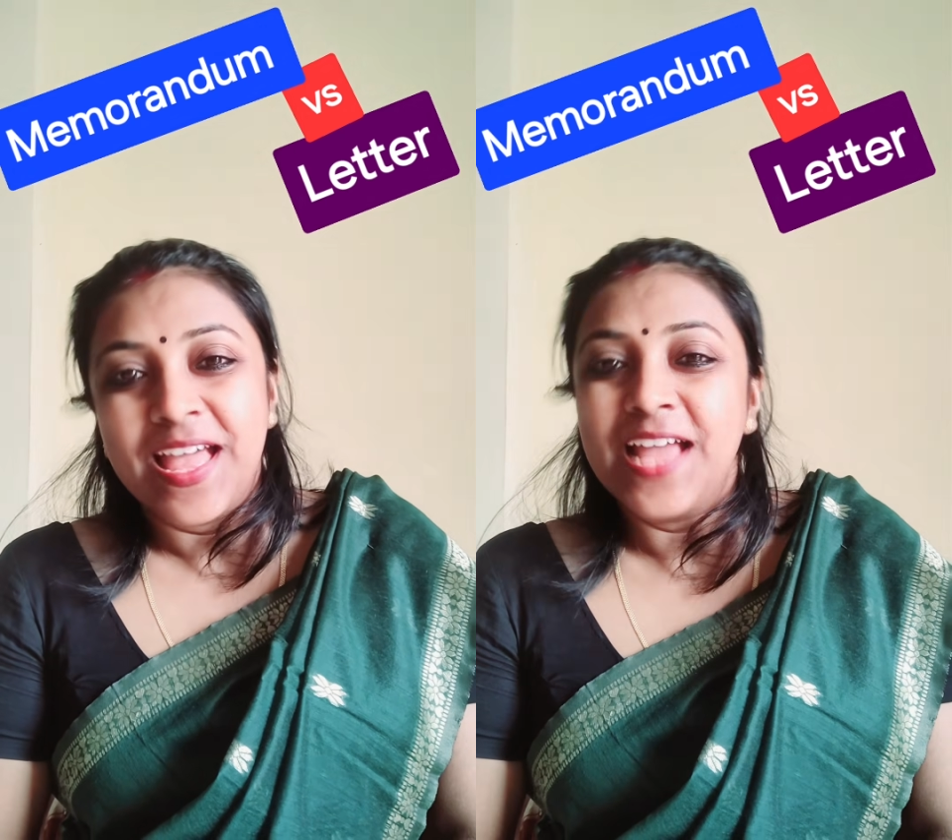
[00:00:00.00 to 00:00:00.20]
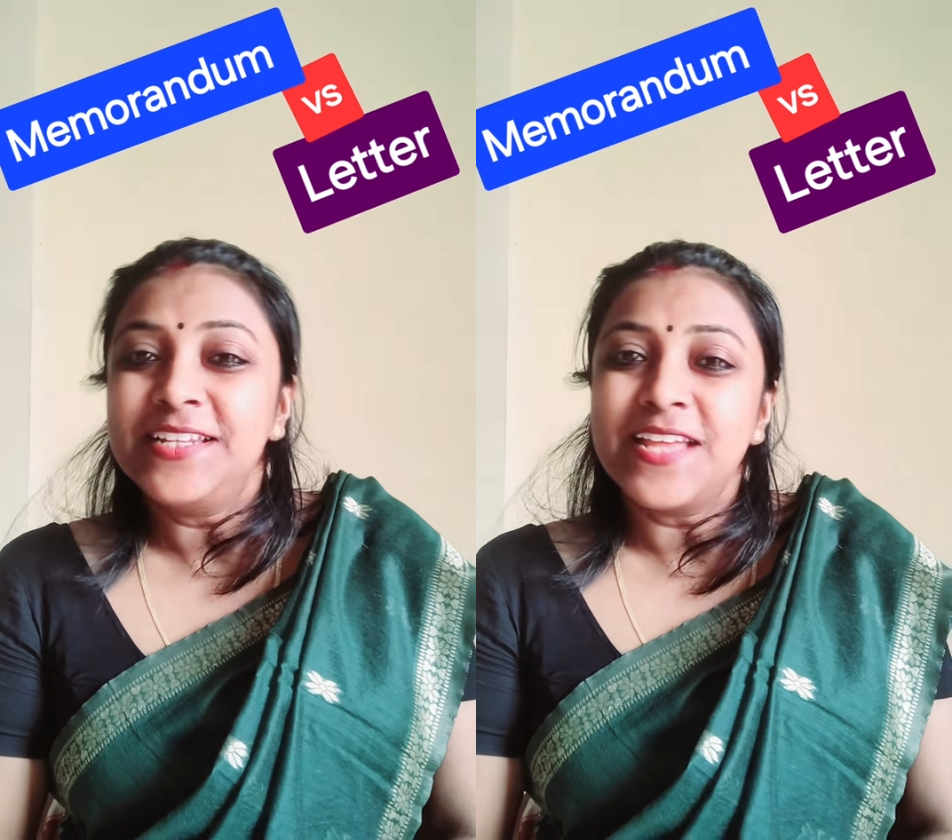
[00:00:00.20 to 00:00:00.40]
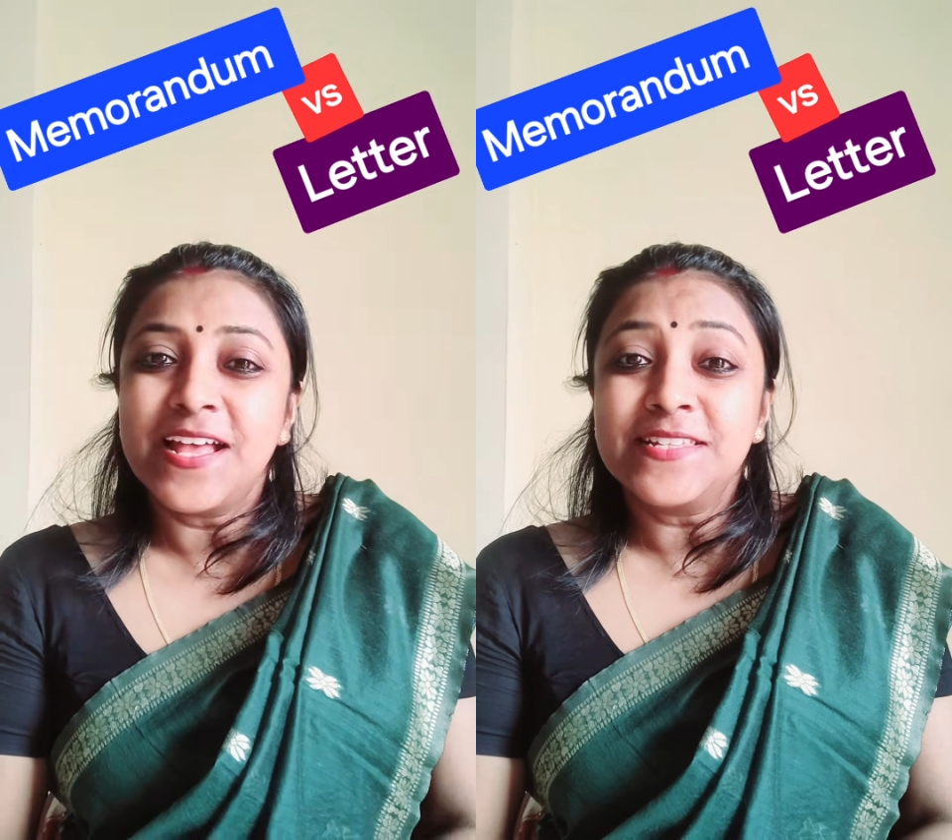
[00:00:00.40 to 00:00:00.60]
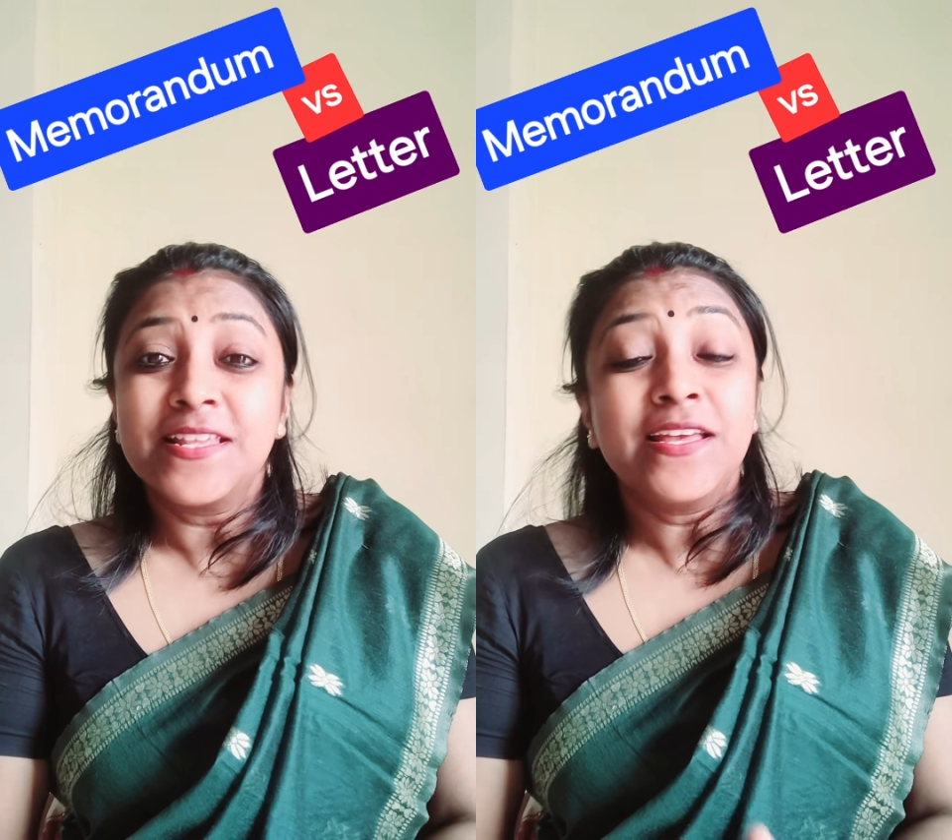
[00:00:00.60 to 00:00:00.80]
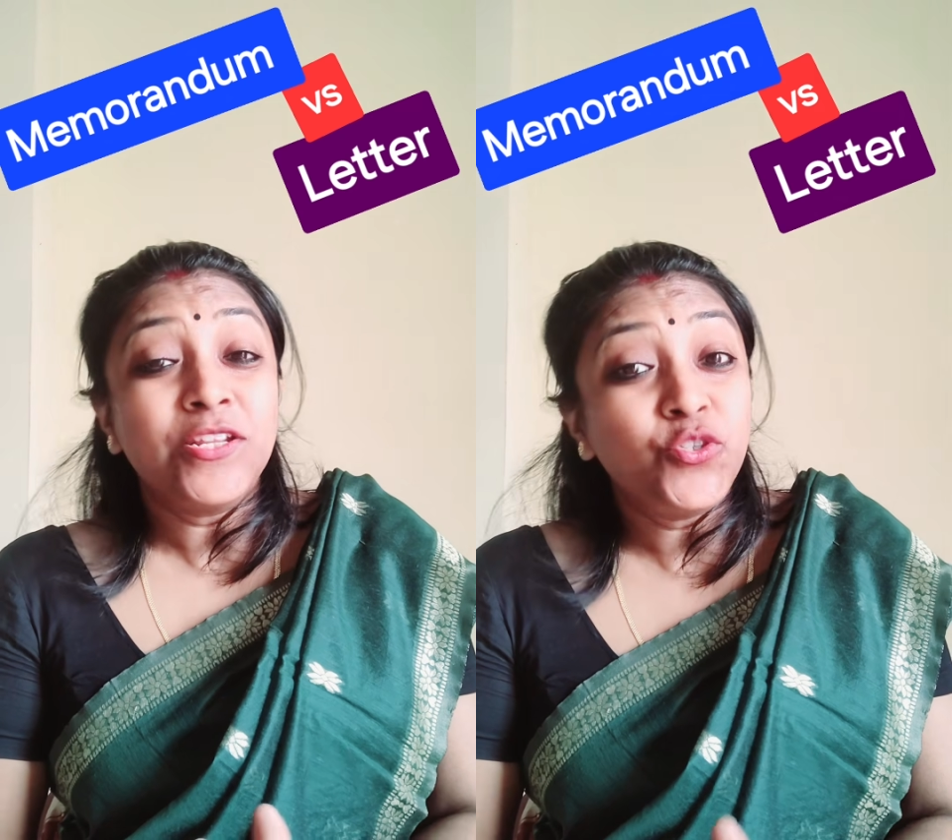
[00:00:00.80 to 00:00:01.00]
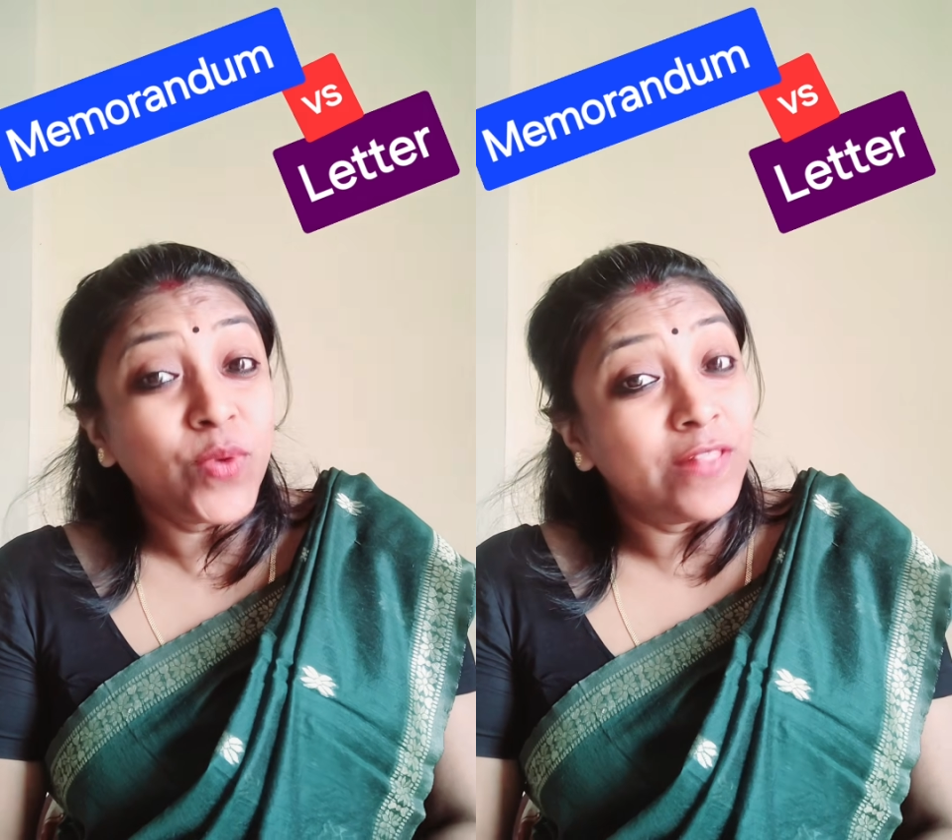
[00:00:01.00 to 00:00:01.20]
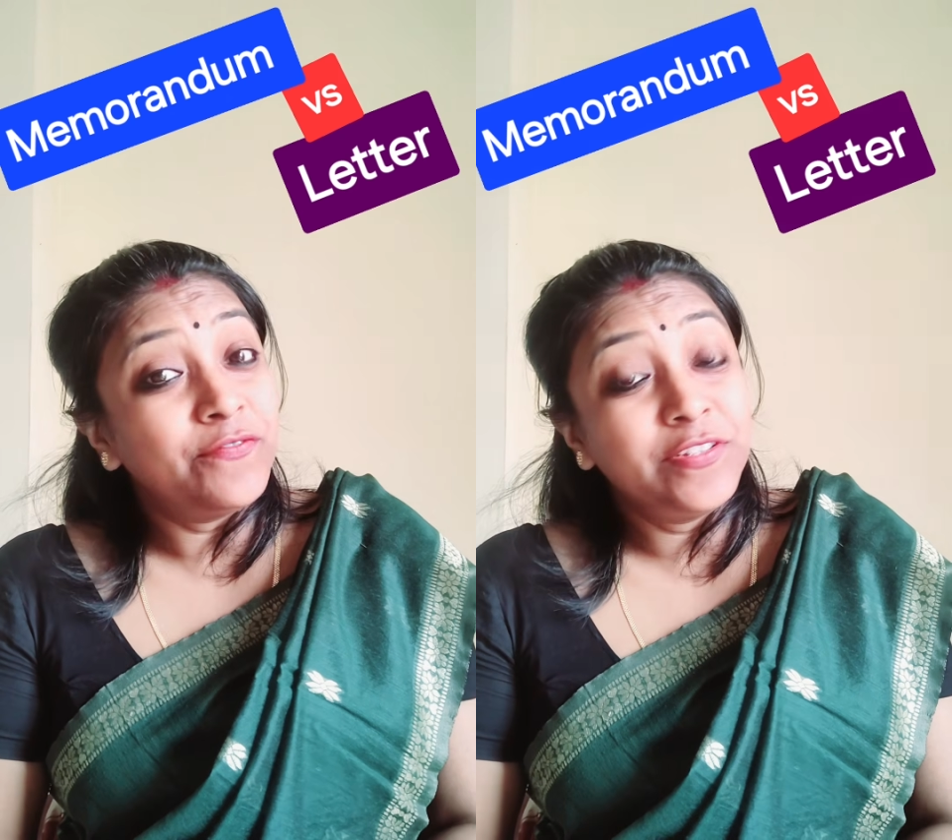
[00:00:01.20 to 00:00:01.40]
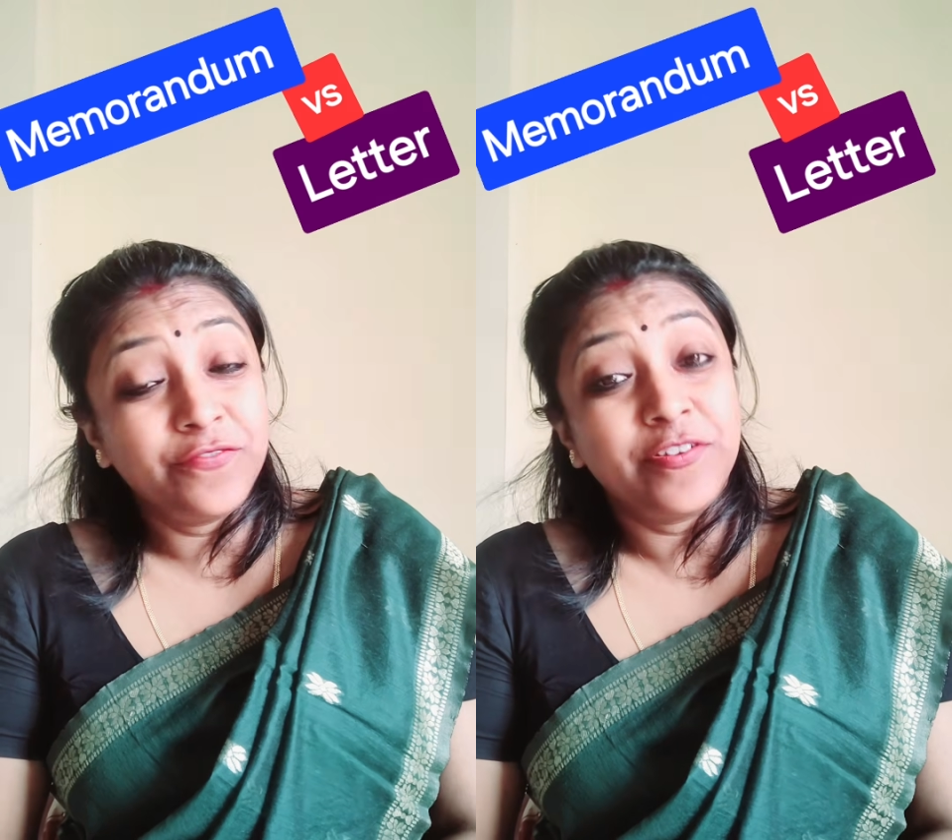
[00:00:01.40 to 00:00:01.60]
and it has
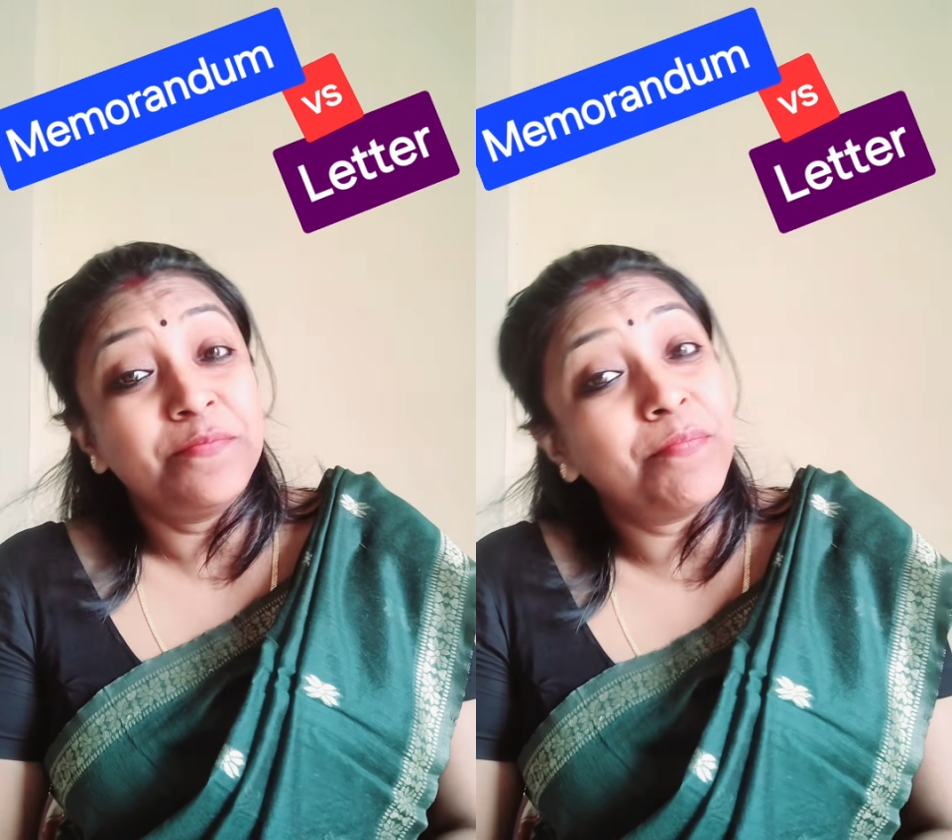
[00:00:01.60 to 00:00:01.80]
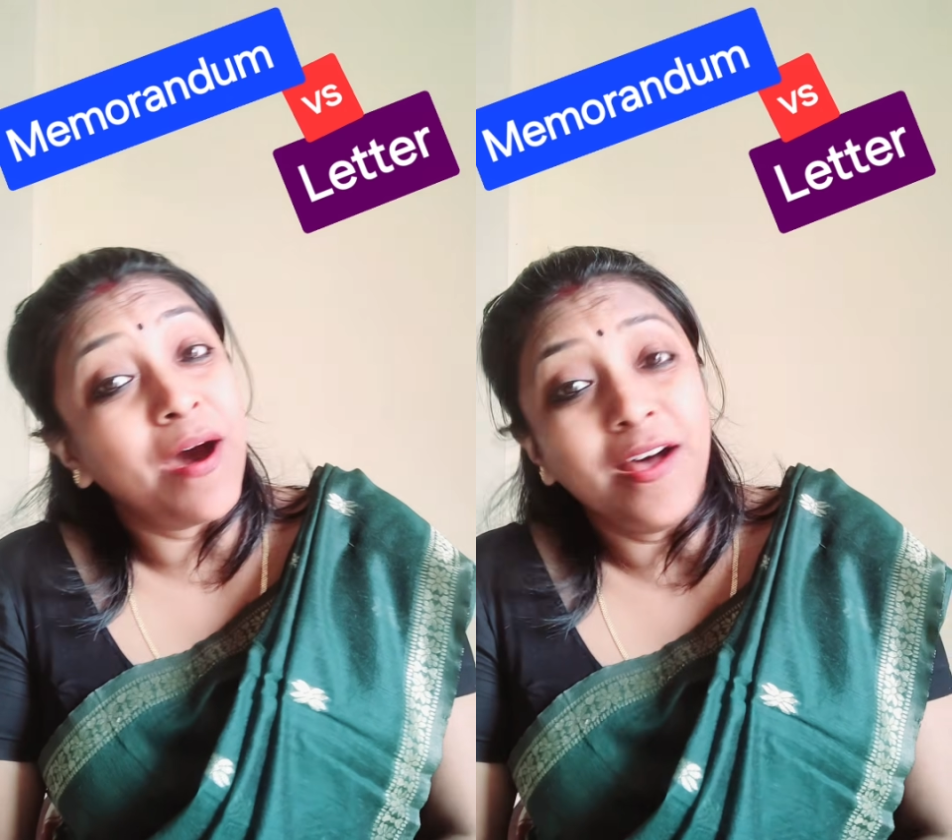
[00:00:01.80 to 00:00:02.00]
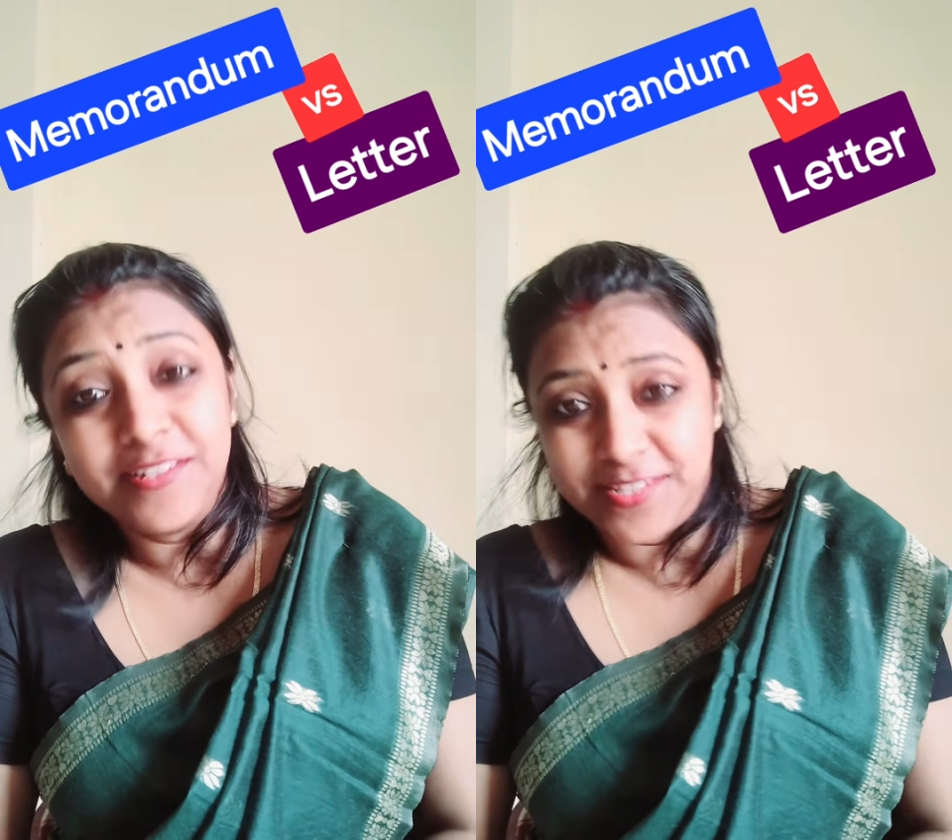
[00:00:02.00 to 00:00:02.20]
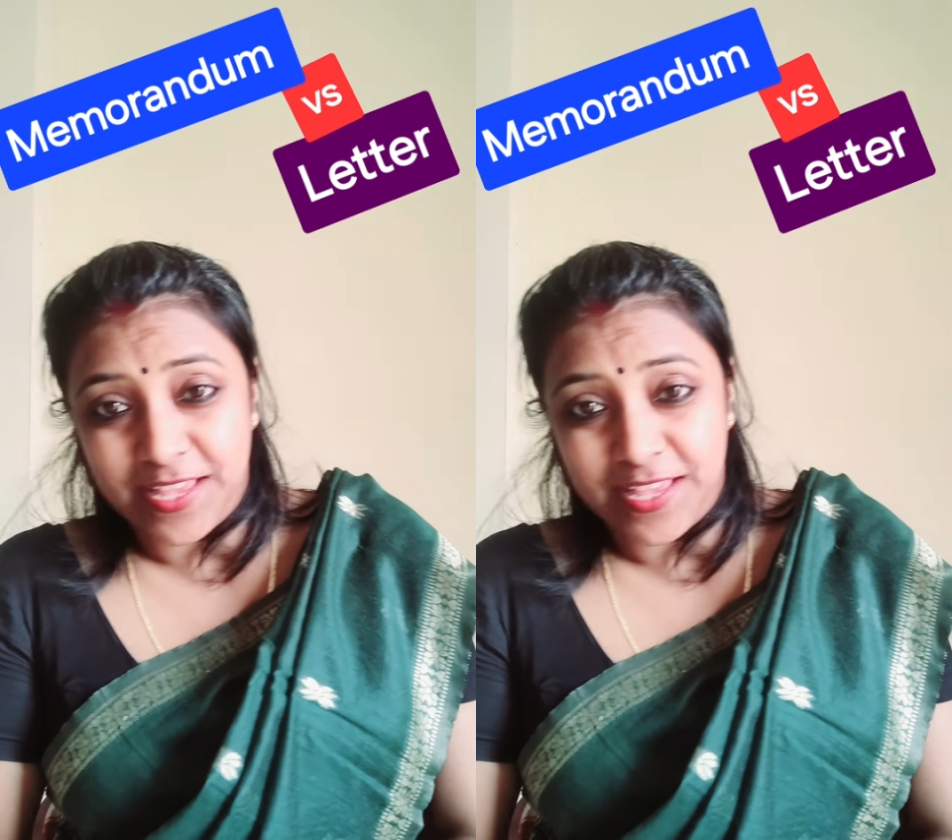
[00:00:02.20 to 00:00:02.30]
12 different parts.